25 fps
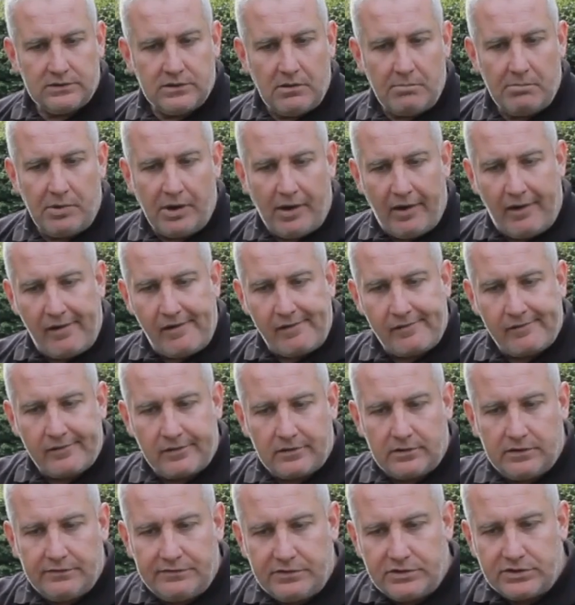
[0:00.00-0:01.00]
But
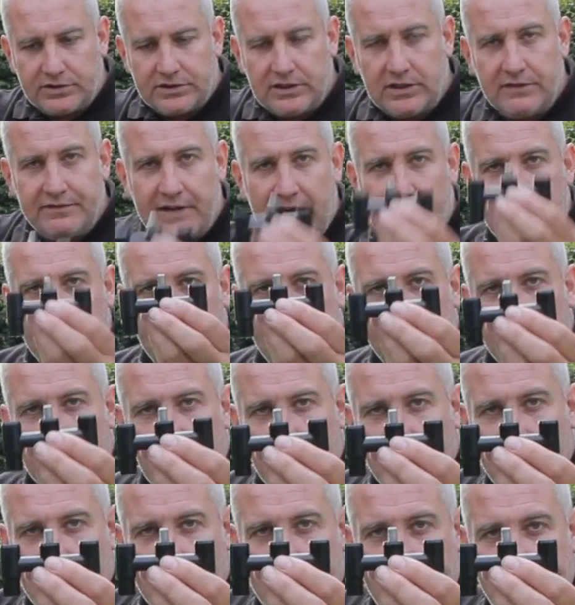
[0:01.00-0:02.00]
if you just leave that
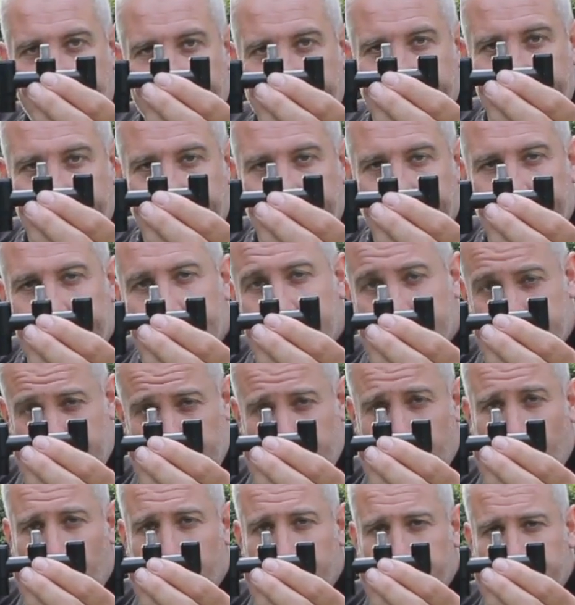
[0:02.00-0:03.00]
like that, just the
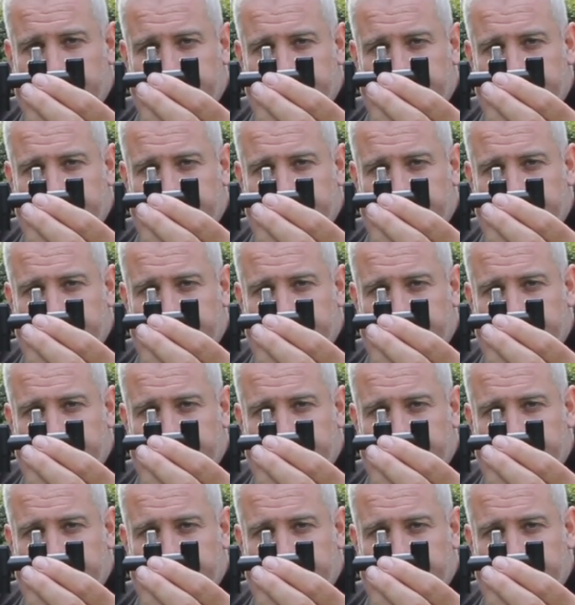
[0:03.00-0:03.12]
one,